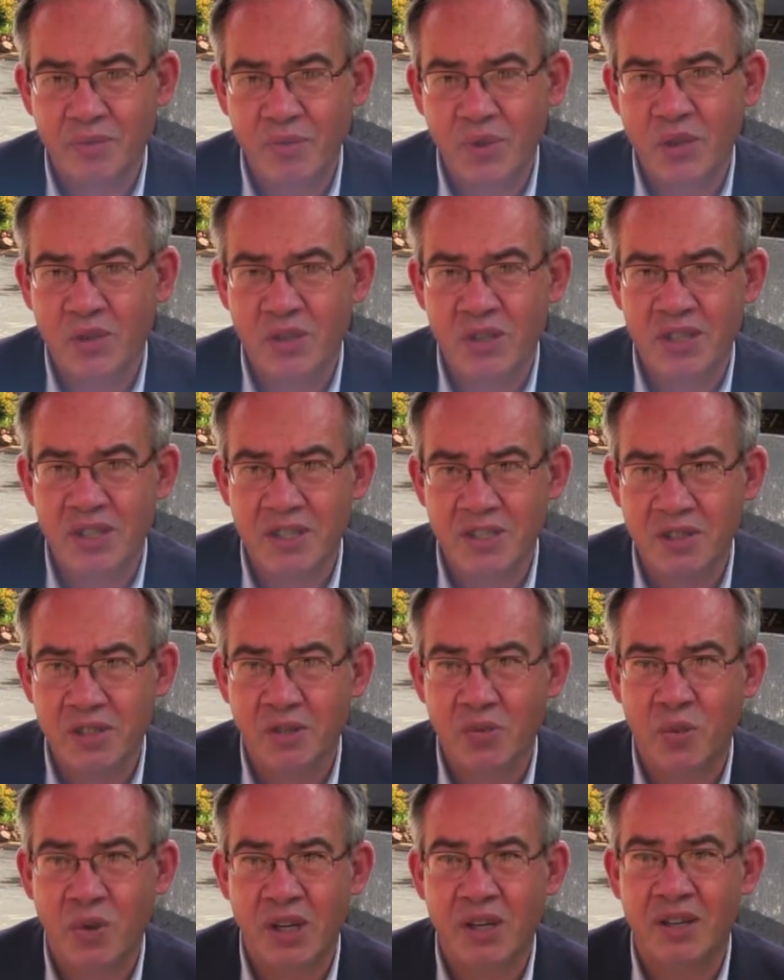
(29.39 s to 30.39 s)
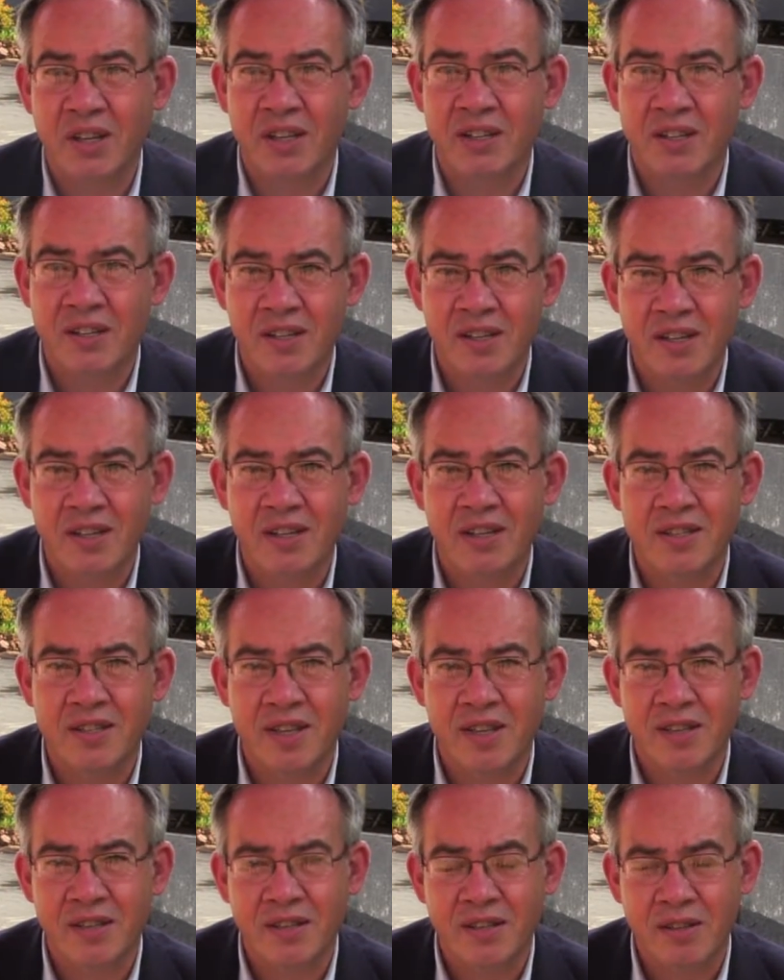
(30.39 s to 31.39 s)
because there's not one that really
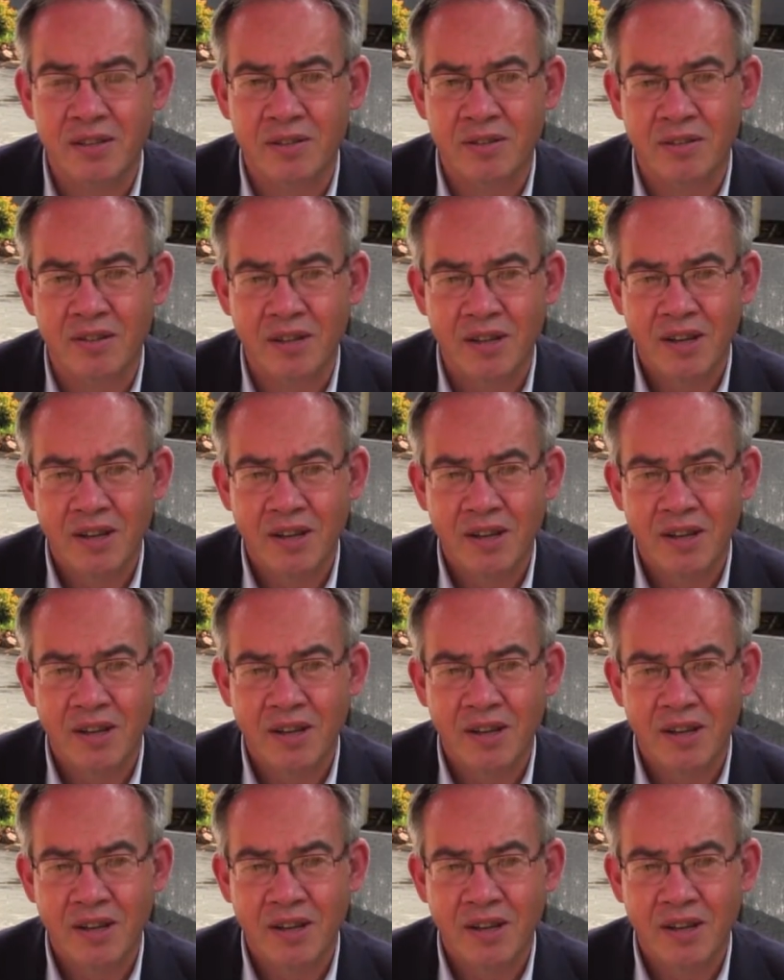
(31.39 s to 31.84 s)
stands out.